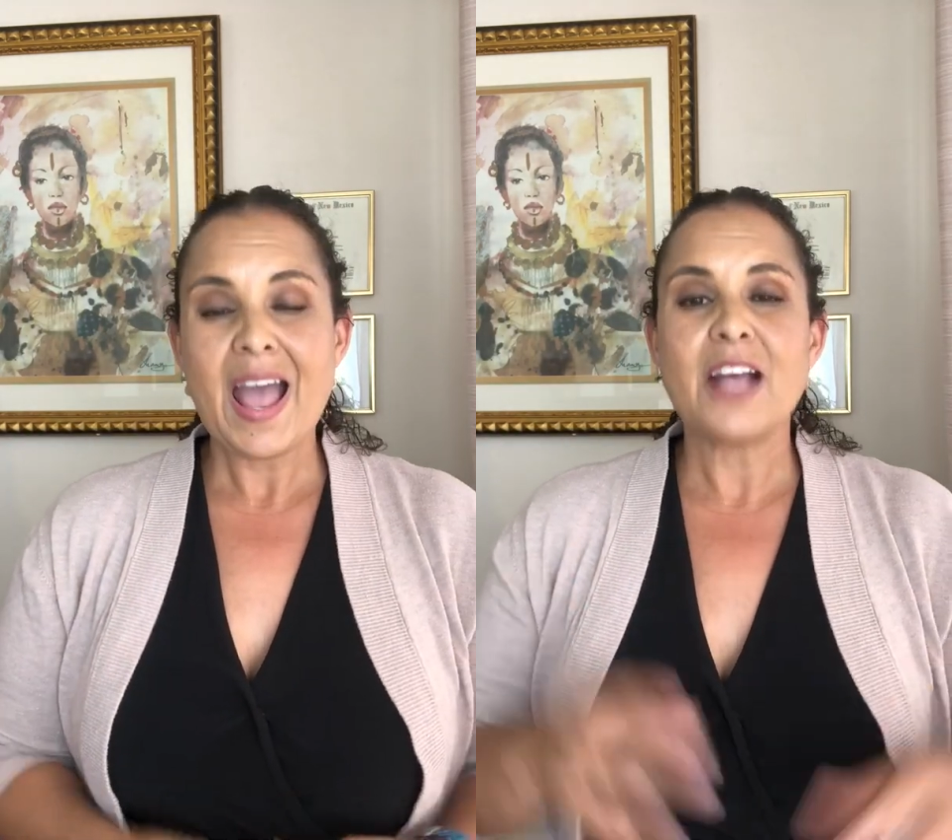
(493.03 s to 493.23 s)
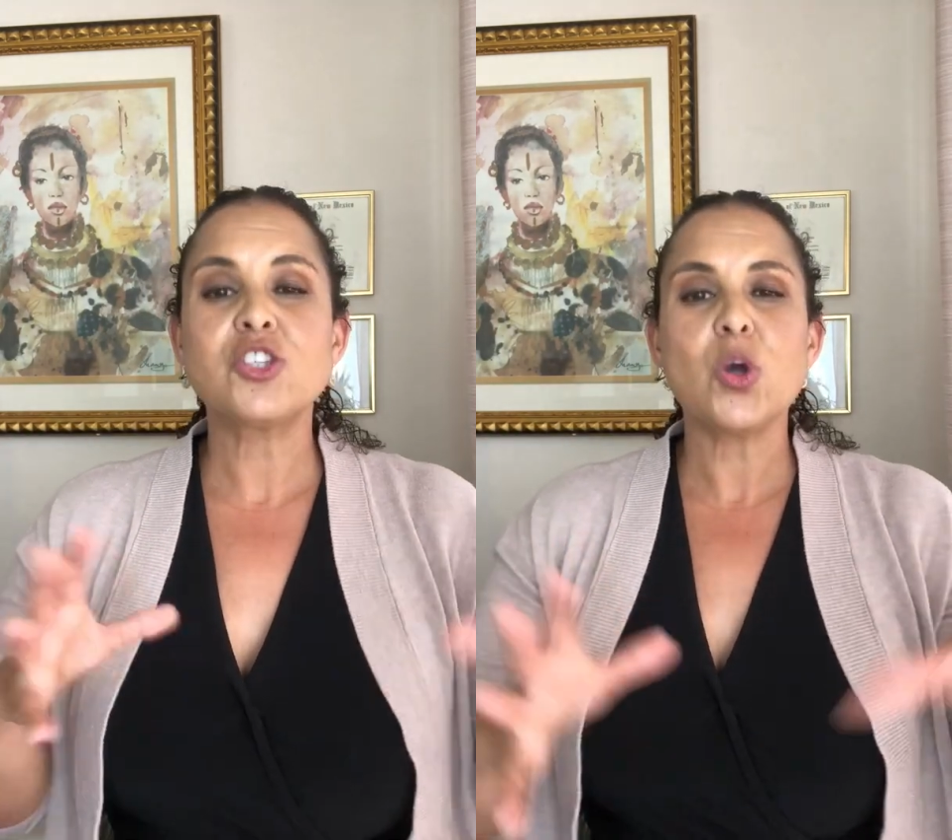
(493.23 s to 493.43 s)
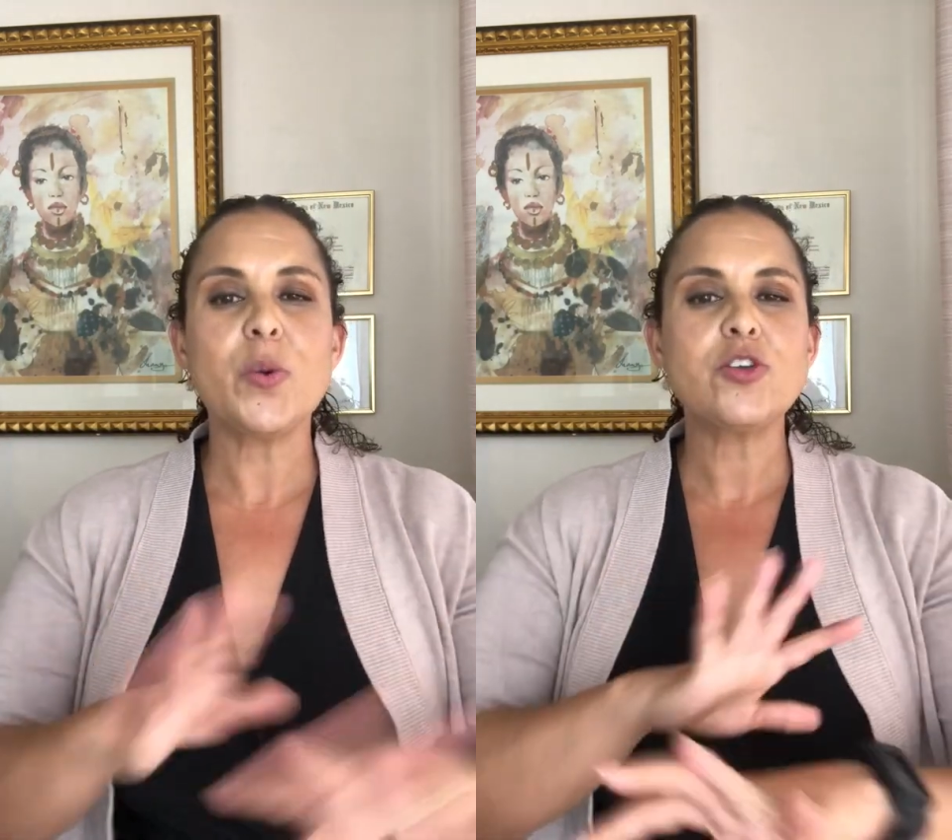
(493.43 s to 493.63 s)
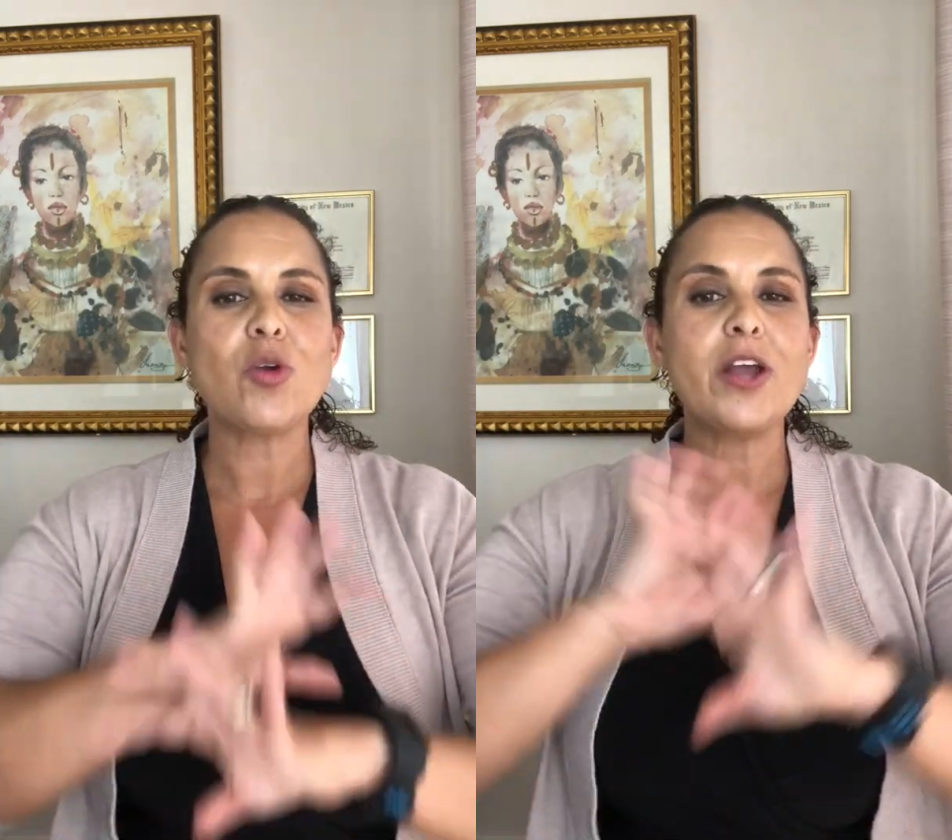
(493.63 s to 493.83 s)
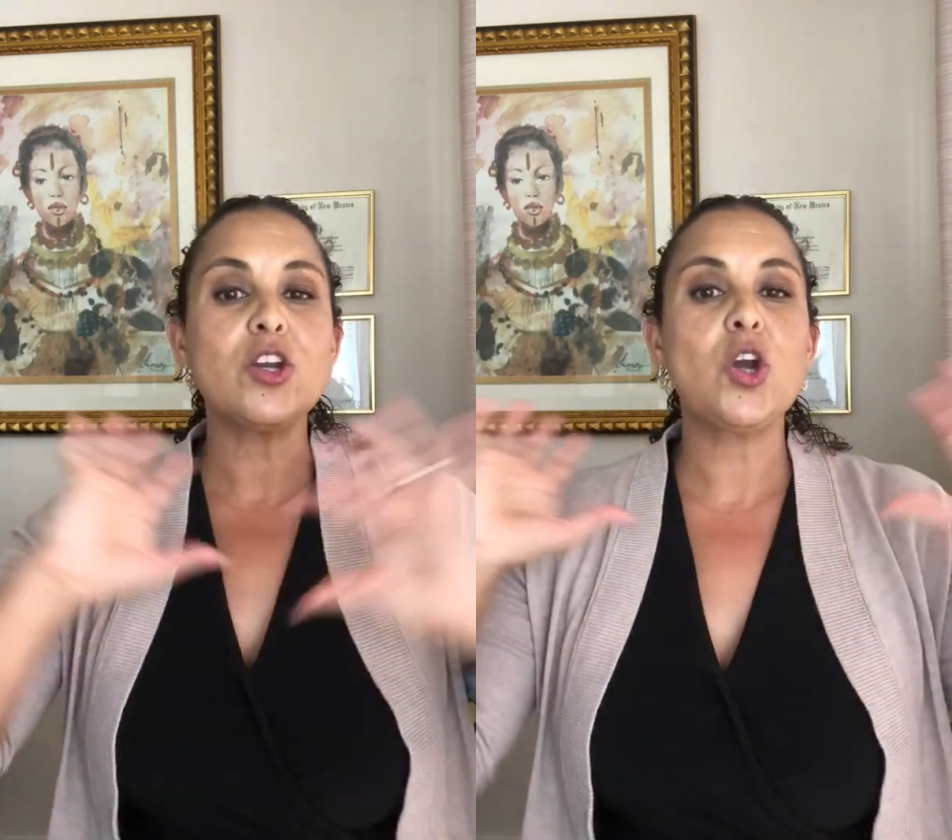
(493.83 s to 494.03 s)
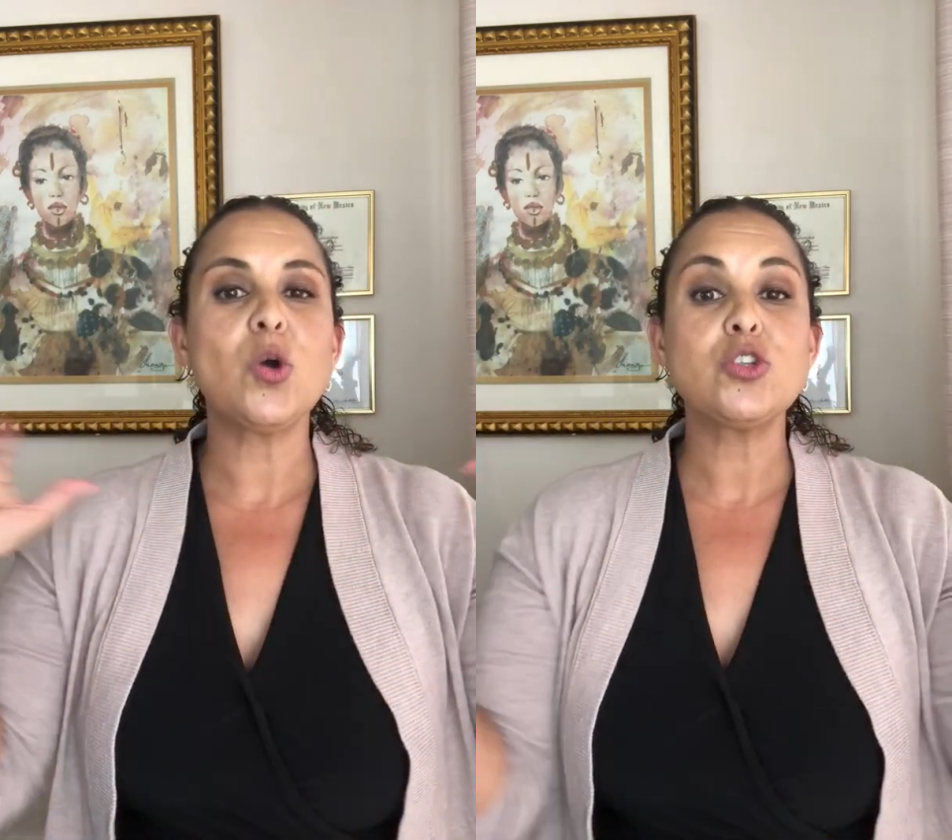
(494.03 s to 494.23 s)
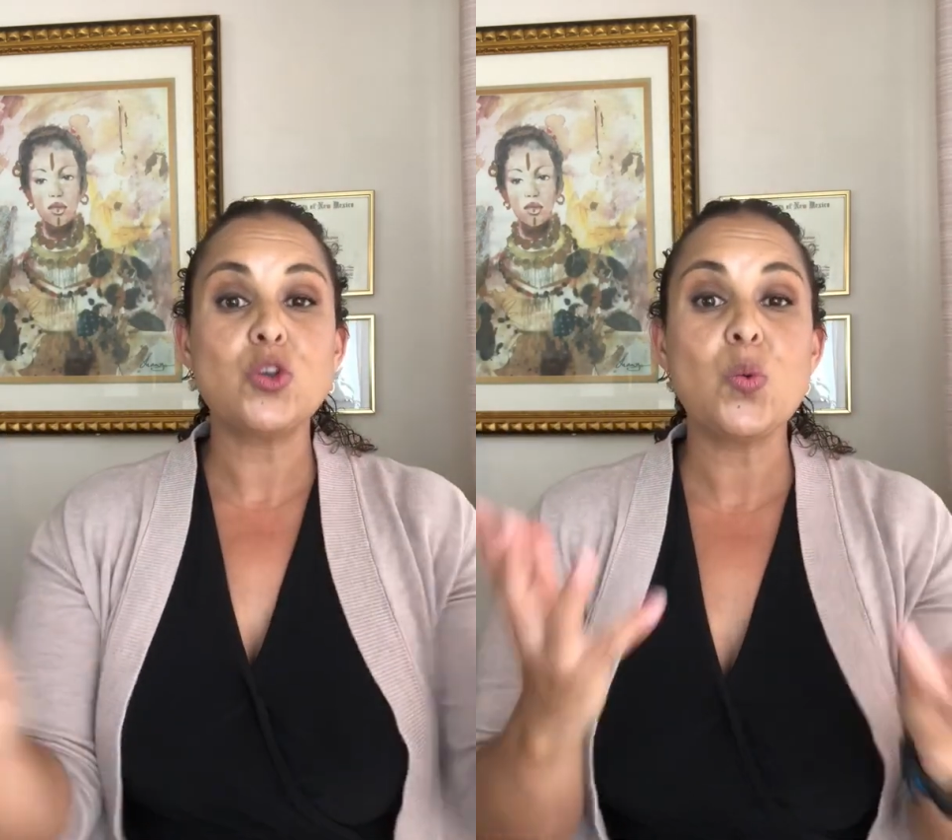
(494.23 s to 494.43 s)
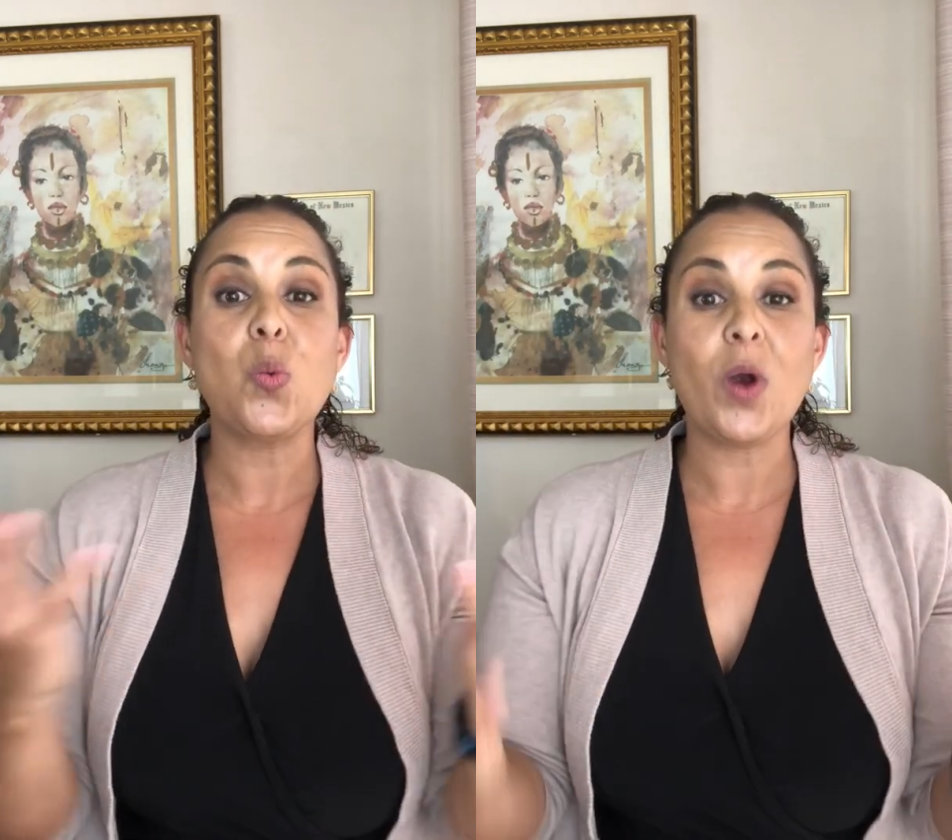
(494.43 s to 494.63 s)
And so we try to go
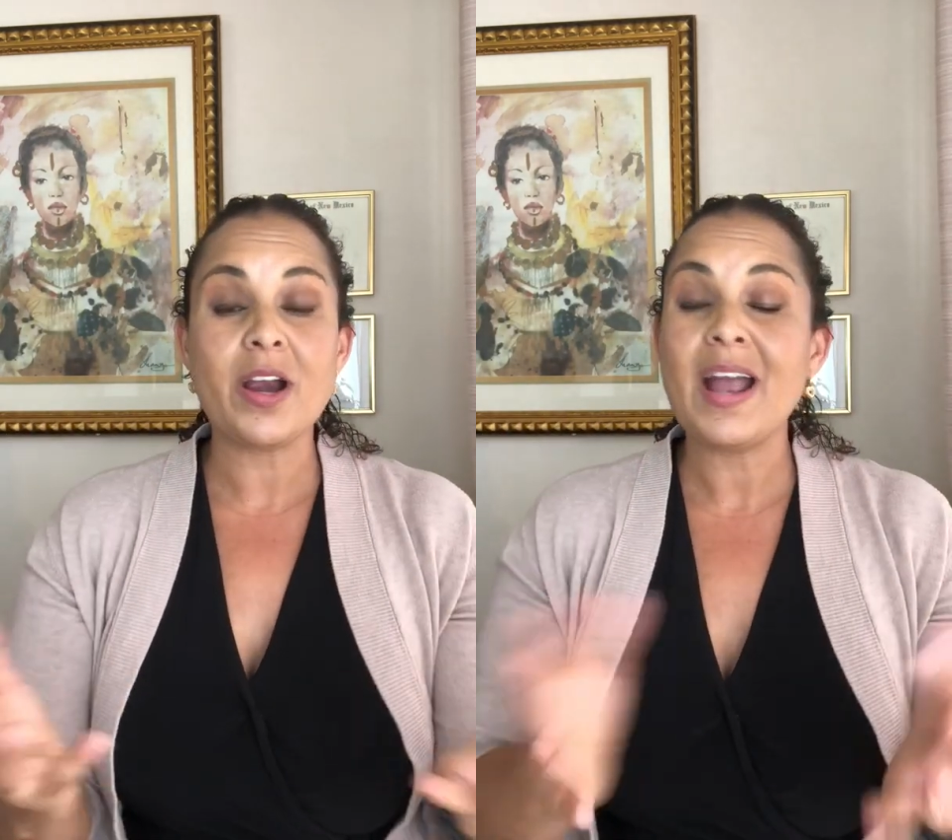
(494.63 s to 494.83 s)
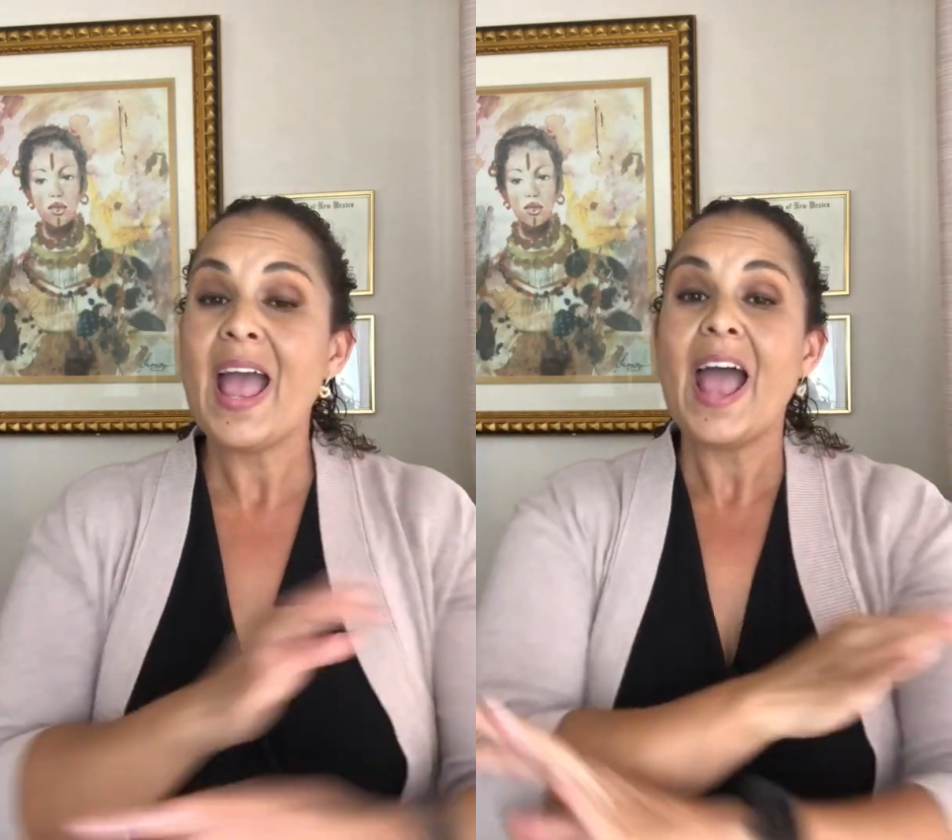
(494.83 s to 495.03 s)
to work